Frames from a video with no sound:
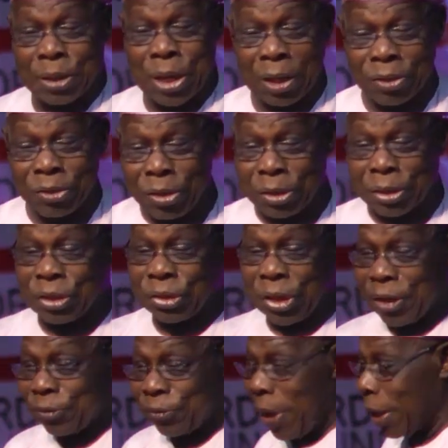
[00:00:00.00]
technology
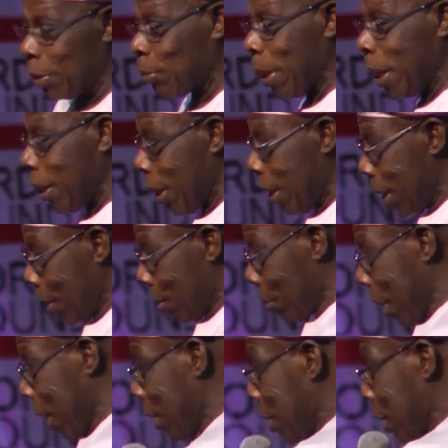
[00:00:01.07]
transfer, well,
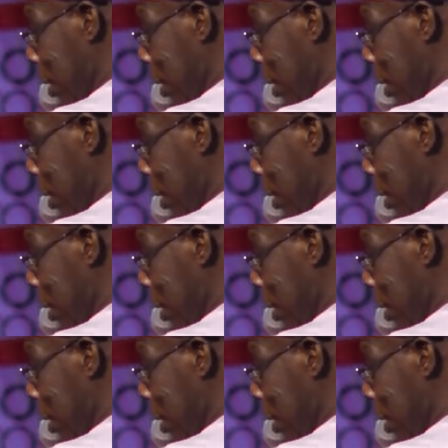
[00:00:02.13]
when